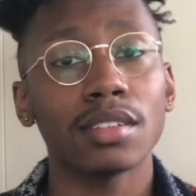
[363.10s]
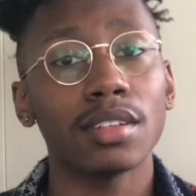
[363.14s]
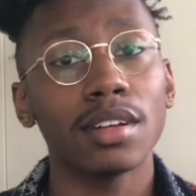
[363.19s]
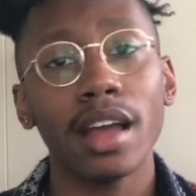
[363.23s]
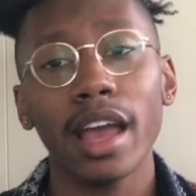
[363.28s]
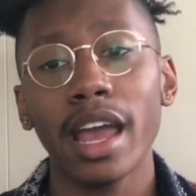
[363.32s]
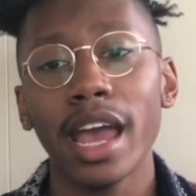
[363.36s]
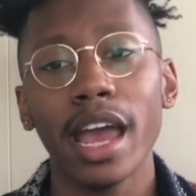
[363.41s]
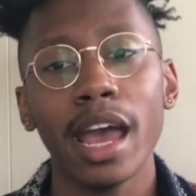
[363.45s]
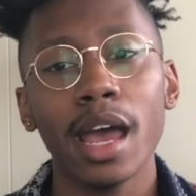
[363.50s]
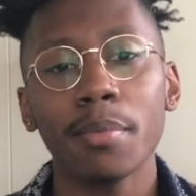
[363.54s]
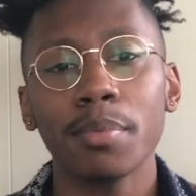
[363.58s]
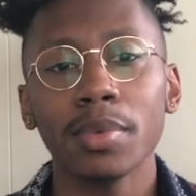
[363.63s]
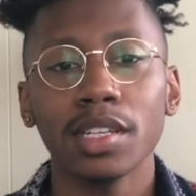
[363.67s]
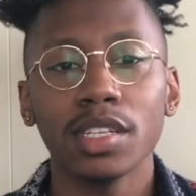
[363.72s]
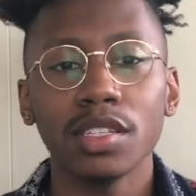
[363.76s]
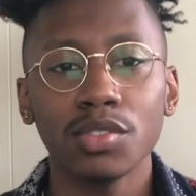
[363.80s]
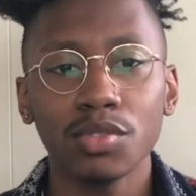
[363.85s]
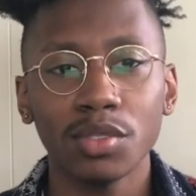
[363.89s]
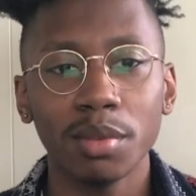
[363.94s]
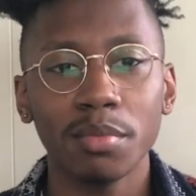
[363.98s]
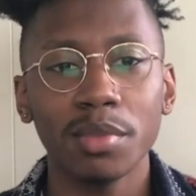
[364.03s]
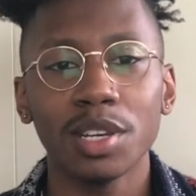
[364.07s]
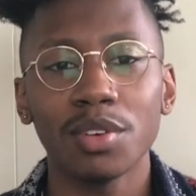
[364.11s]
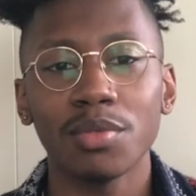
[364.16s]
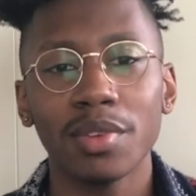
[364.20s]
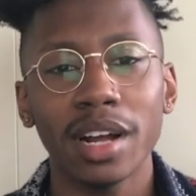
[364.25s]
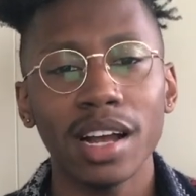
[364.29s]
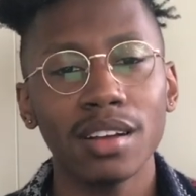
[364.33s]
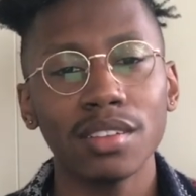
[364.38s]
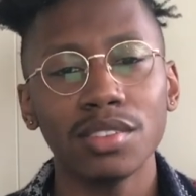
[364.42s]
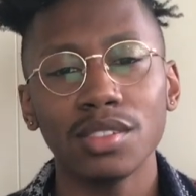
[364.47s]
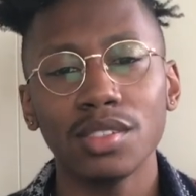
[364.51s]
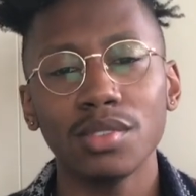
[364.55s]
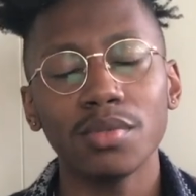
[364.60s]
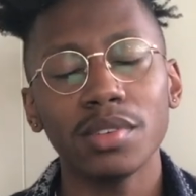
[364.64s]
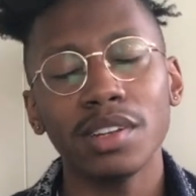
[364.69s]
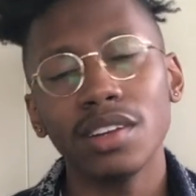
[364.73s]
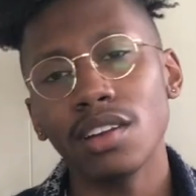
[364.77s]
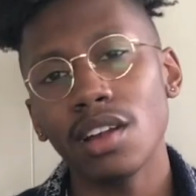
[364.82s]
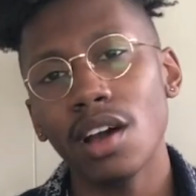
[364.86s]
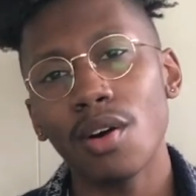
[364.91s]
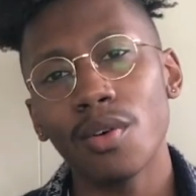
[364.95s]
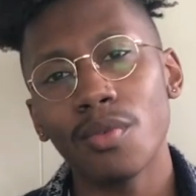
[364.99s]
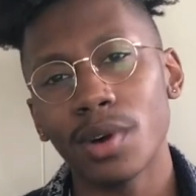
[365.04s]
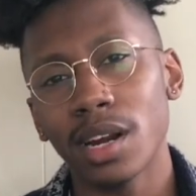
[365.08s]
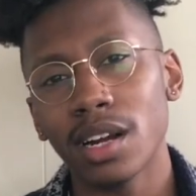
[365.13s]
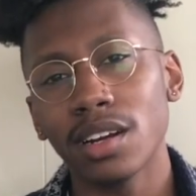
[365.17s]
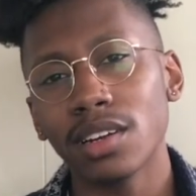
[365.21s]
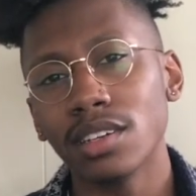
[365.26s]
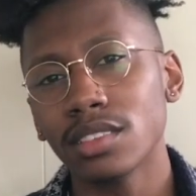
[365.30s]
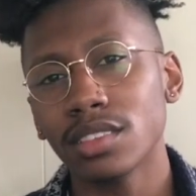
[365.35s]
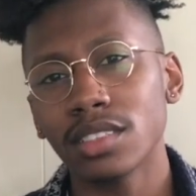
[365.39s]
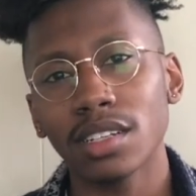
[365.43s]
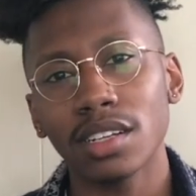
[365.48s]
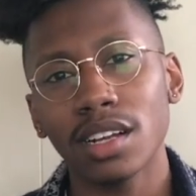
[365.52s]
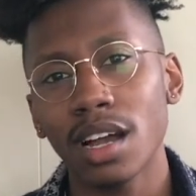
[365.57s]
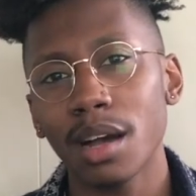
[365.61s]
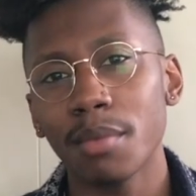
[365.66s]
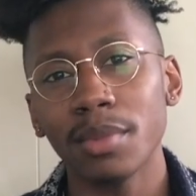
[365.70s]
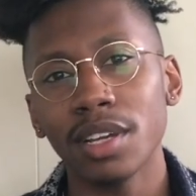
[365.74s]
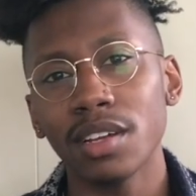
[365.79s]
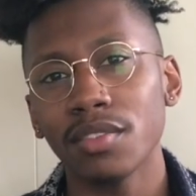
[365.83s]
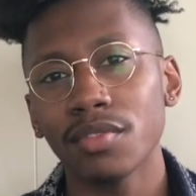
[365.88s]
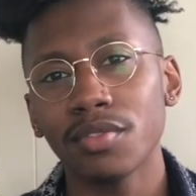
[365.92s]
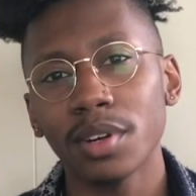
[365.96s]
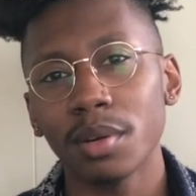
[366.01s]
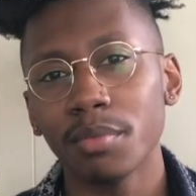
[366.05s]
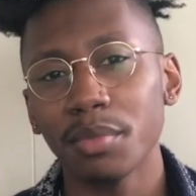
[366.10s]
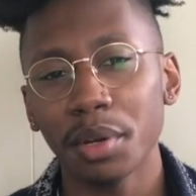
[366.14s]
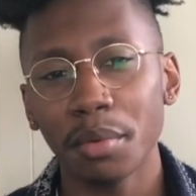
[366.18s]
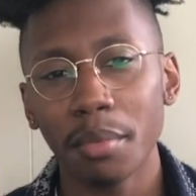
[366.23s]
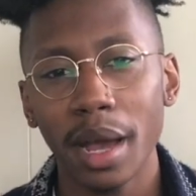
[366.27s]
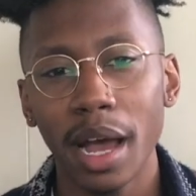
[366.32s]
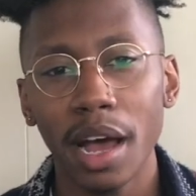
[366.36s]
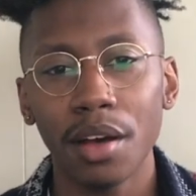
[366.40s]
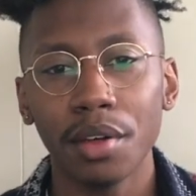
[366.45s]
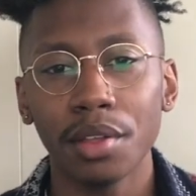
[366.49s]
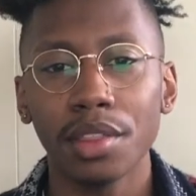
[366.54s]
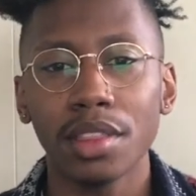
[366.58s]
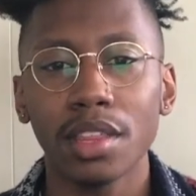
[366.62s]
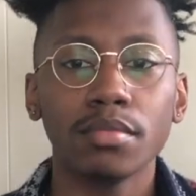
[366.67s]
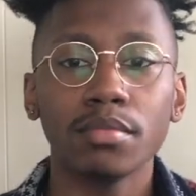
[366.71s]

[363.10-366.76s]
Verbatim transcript: are happily swimming around you and no words are coming from your mouth.